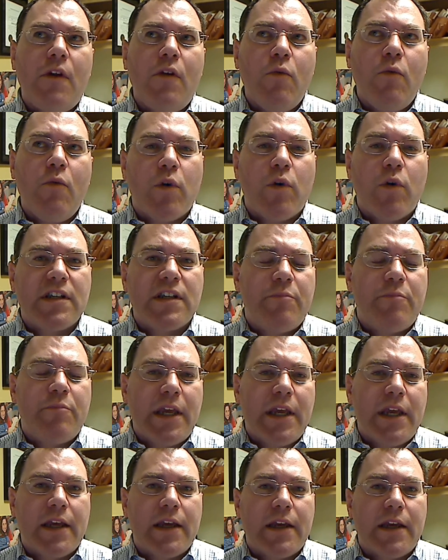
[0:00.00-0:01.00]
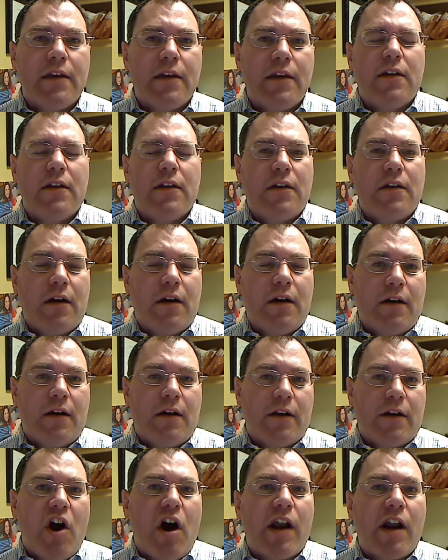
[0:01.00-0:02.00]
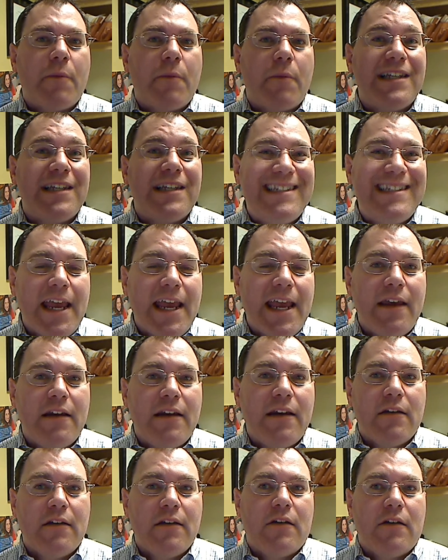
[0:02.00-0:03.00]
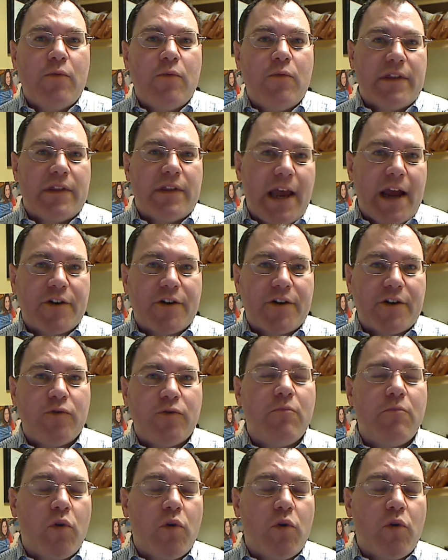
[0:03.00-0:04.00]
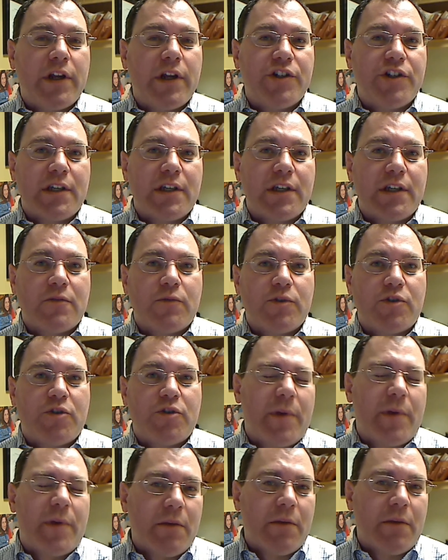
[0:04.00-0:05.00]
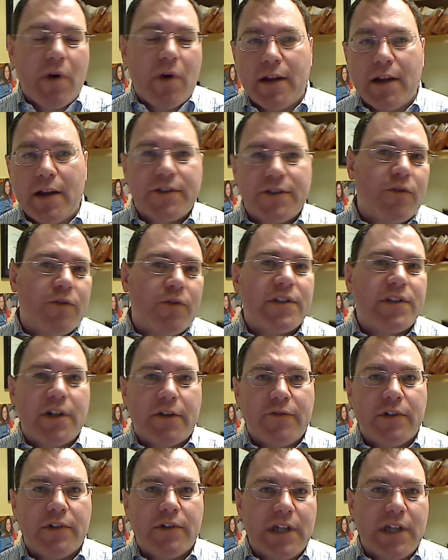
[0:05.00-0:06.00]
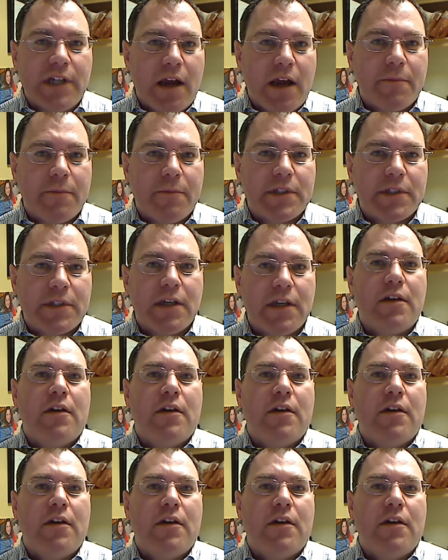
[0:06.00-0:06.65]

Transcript: wasn't being caught up to date with the actual mortgages, which are being bought and sold several times